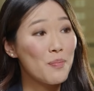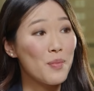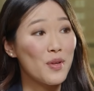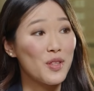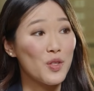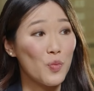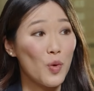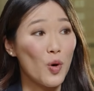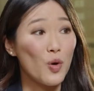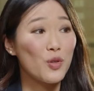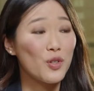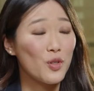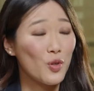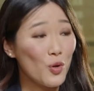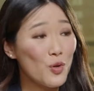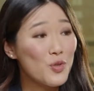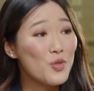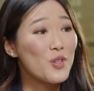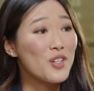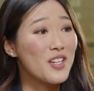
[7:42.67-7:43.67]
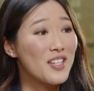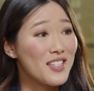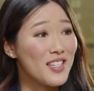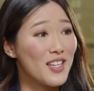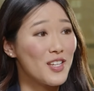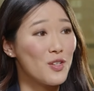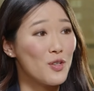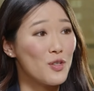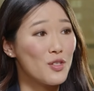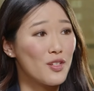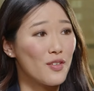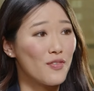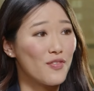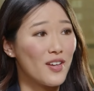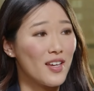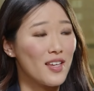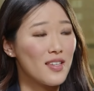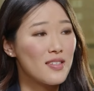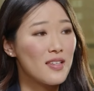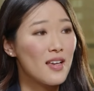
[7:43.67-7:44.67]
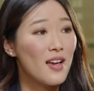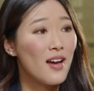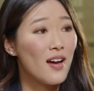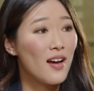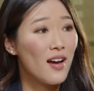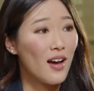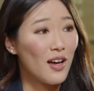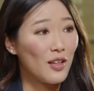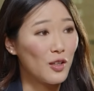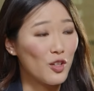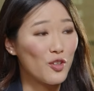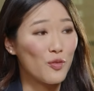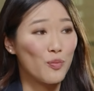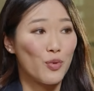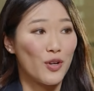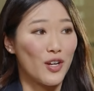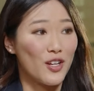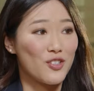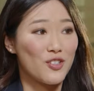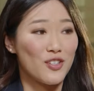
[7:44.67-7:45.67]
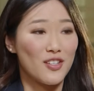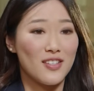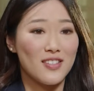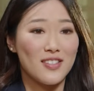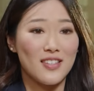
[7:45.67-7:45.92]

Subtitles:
but the world also continues to face a lot of pressures.